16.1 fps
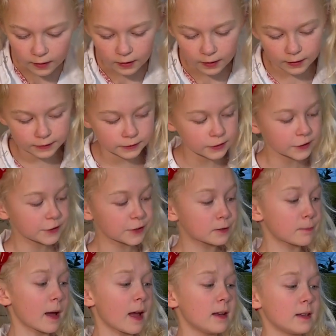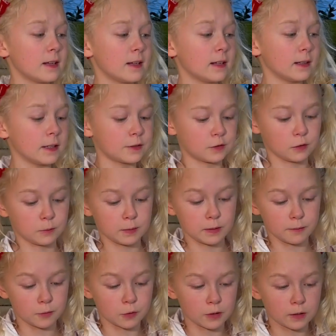It's expanded a little
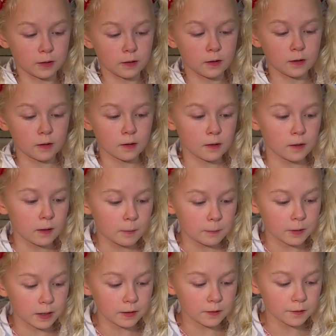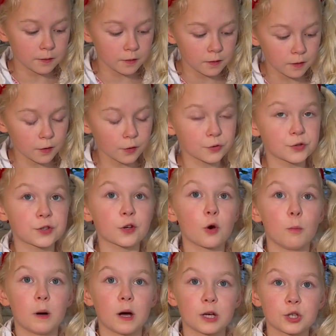bit more, but not so
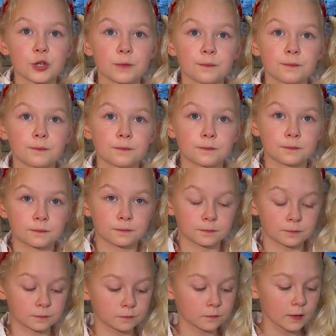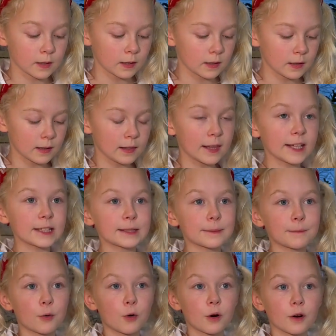much. Let's
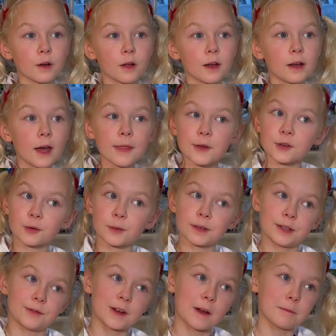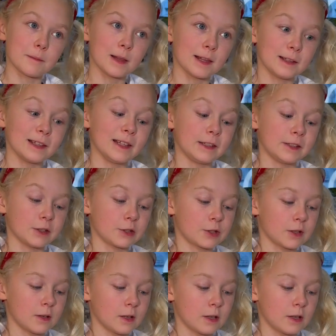pour another 25 milliliters.